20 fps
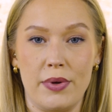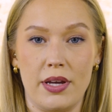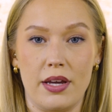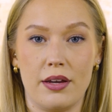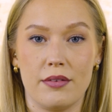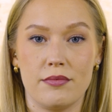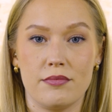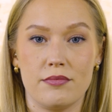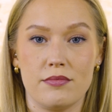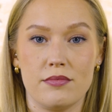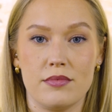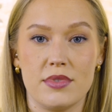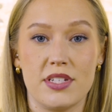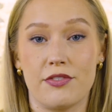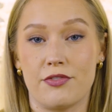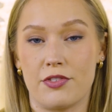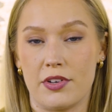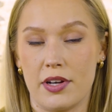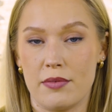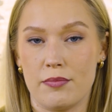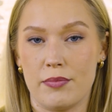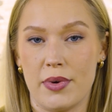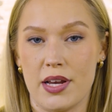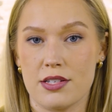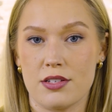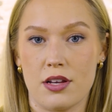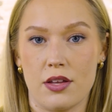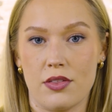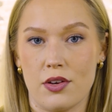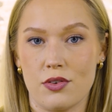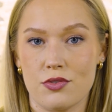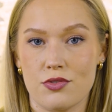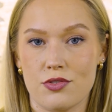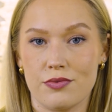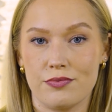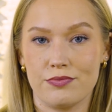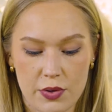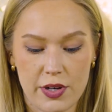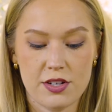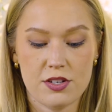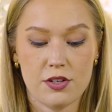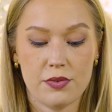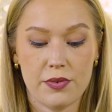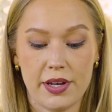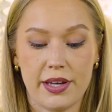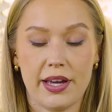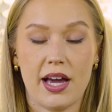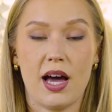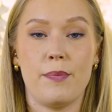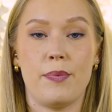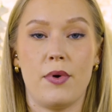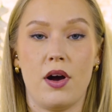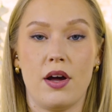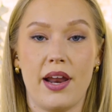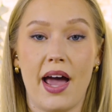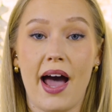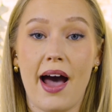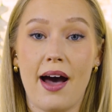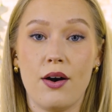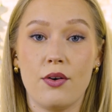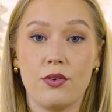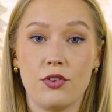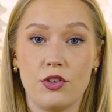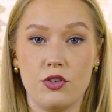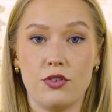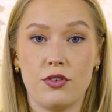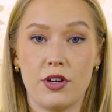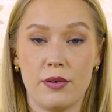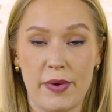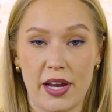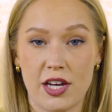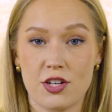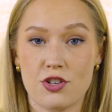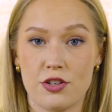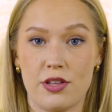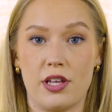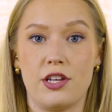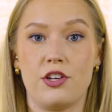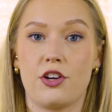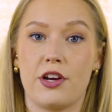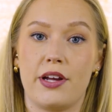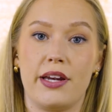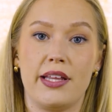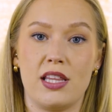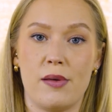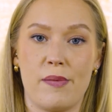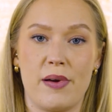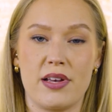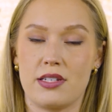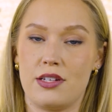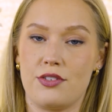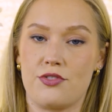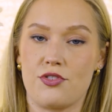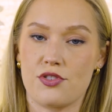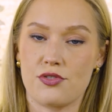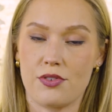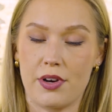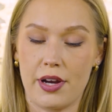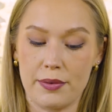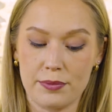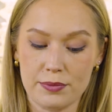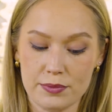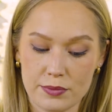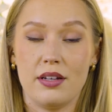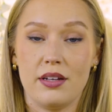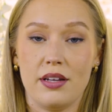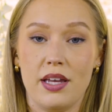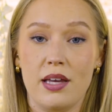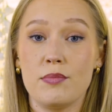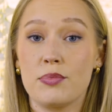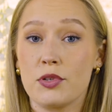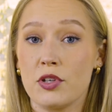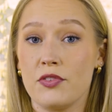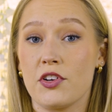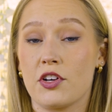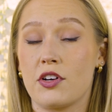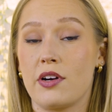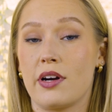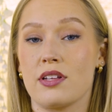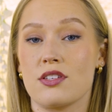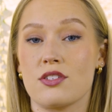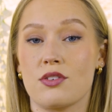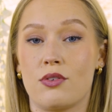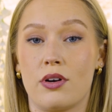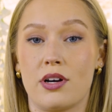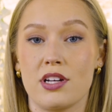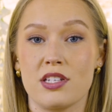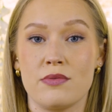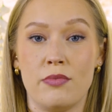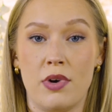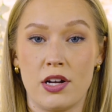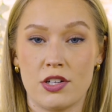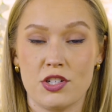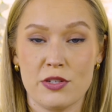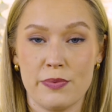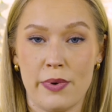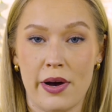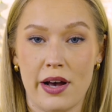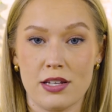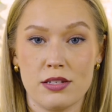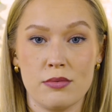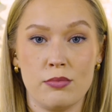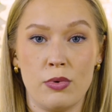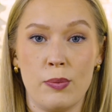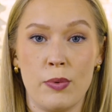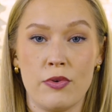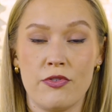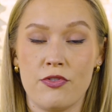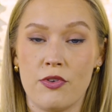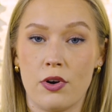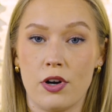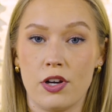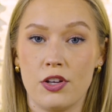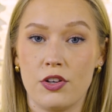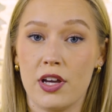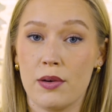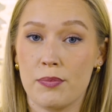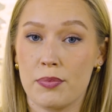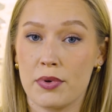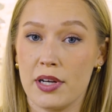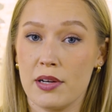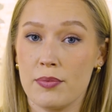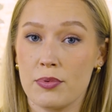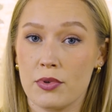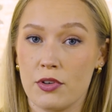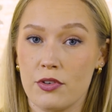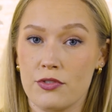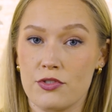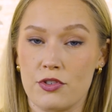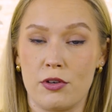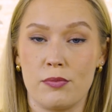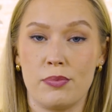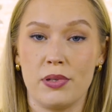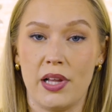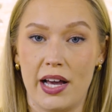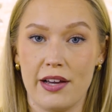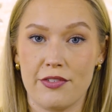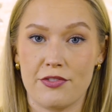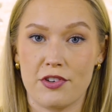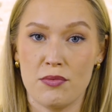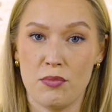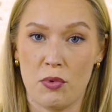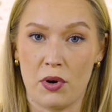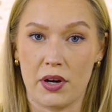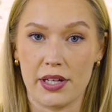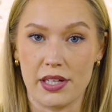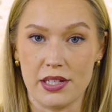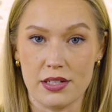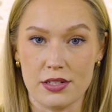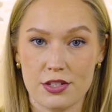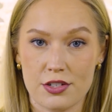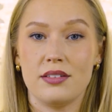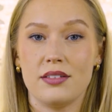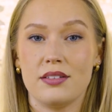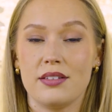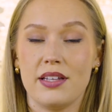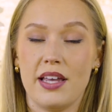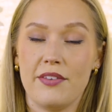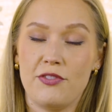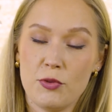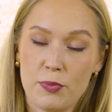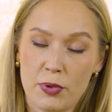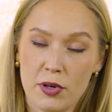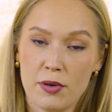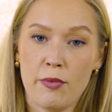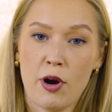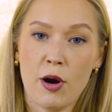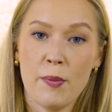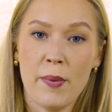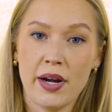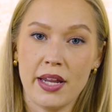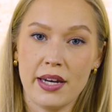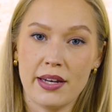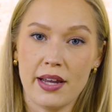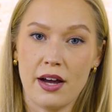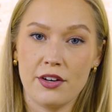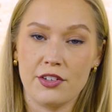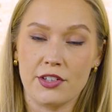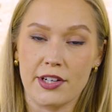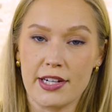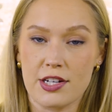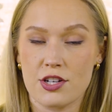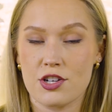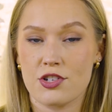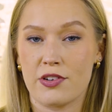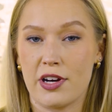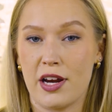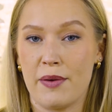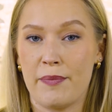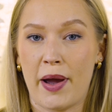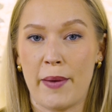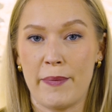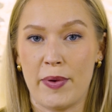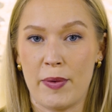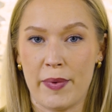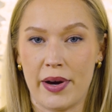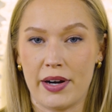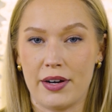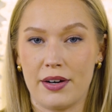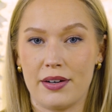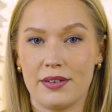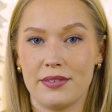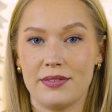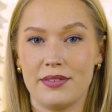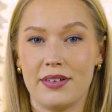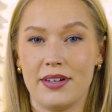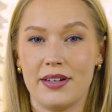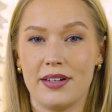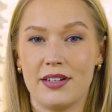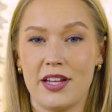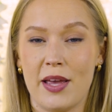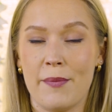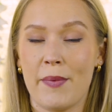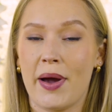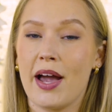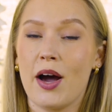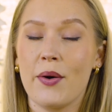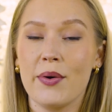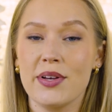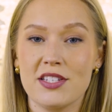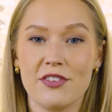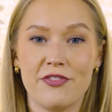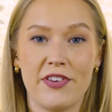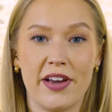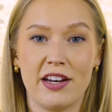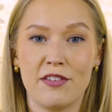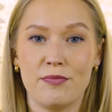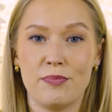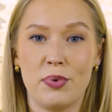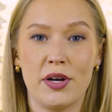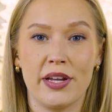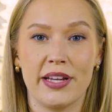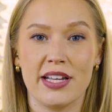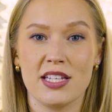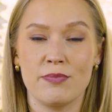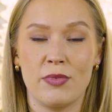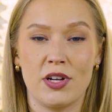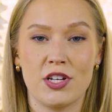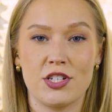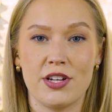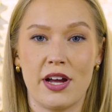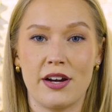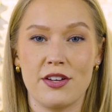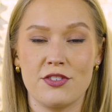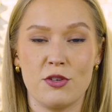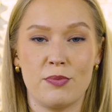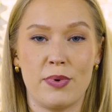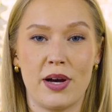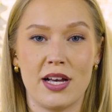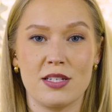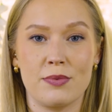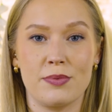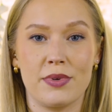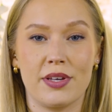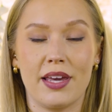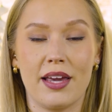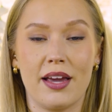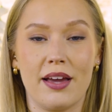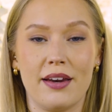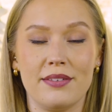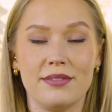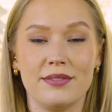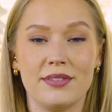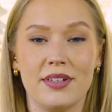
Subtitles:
be different based on those. So here's a recap on how you can make sure that you're getting the best interest rate. Improve your credit score as much as possible before you get pre-approved or apply for a mortgage. If you put more money down, your interest rate might be better. Am I always a fan of putting as much down as you possibly can?